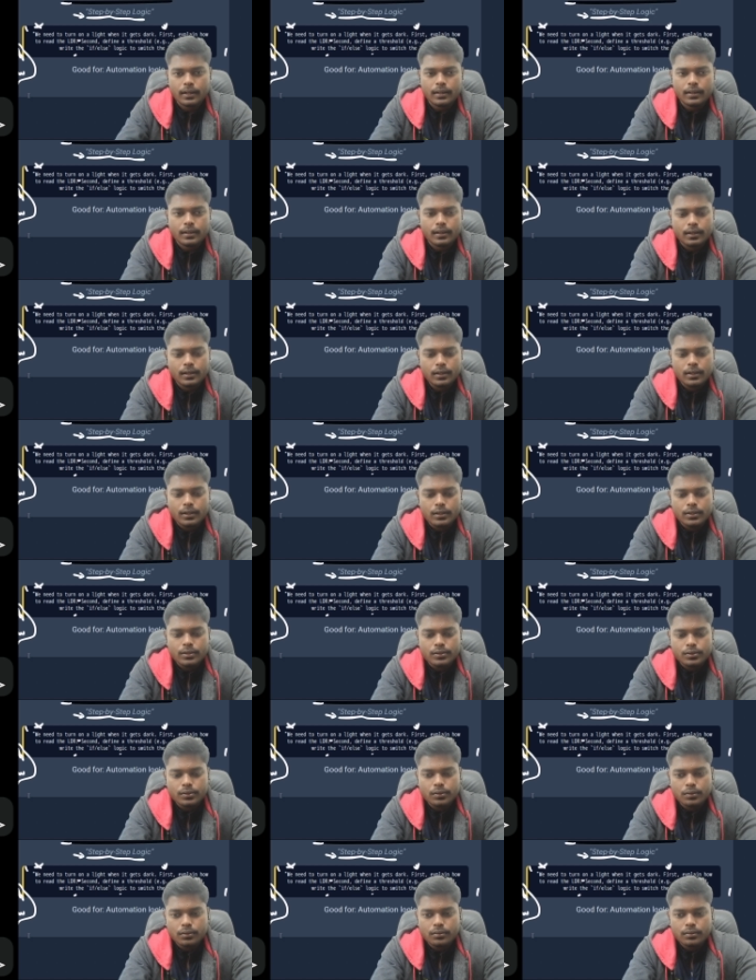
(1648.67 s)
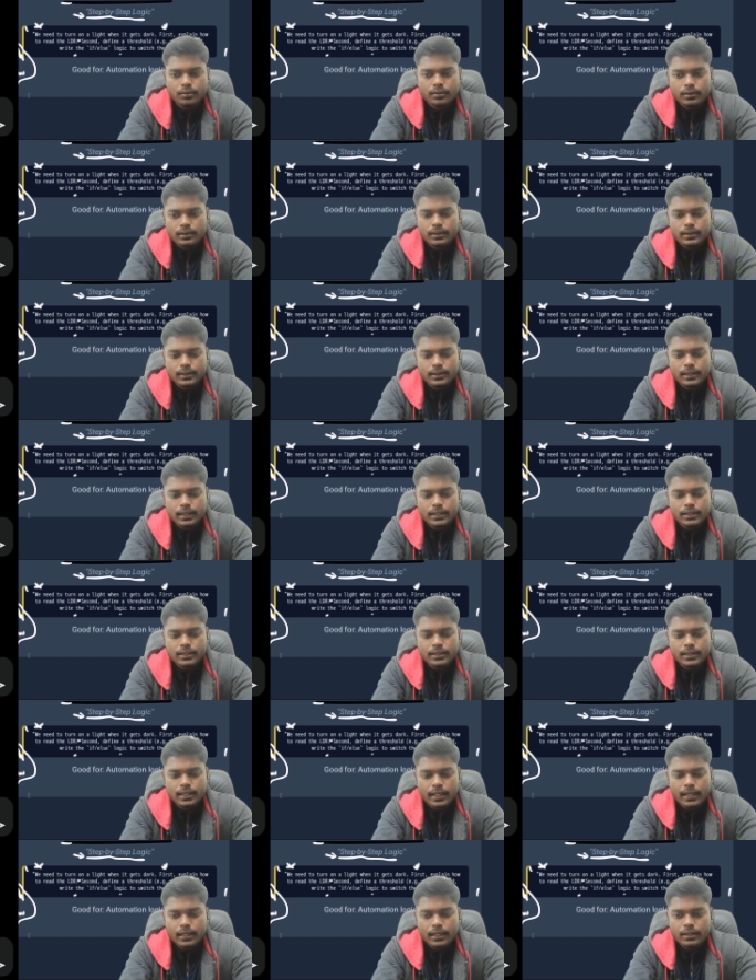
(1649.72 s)
Right. So
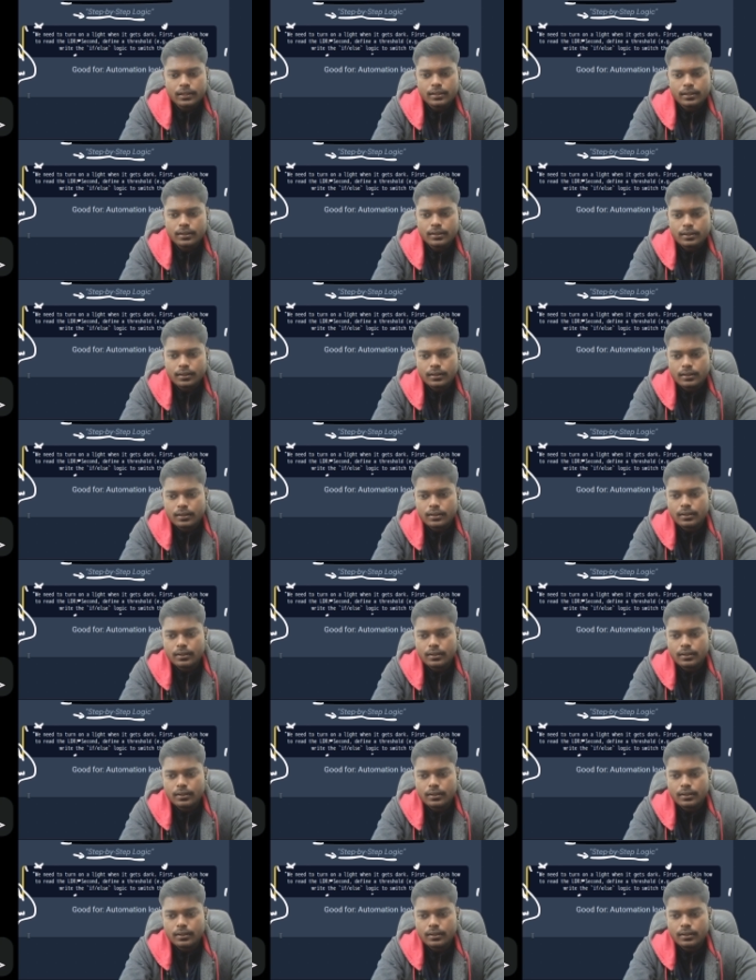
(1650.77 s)
such that